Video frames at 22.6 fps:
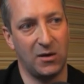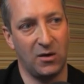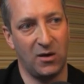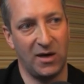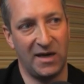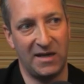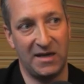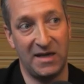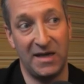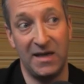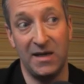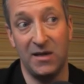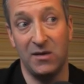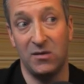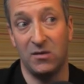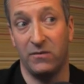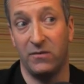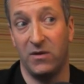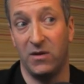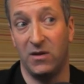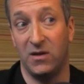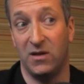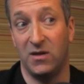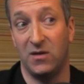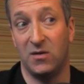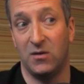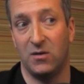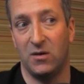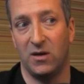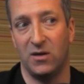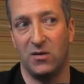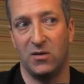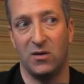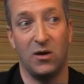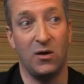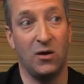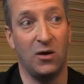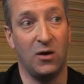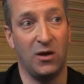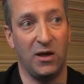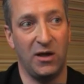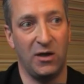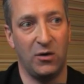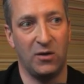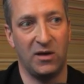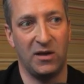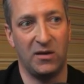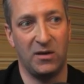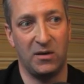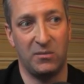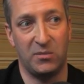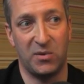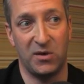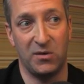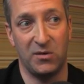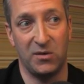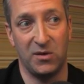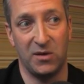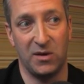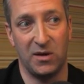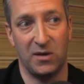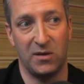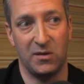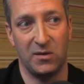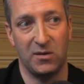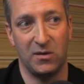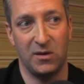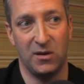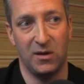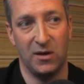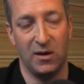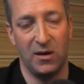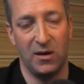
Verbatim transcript: ideas of the designs early on in the process.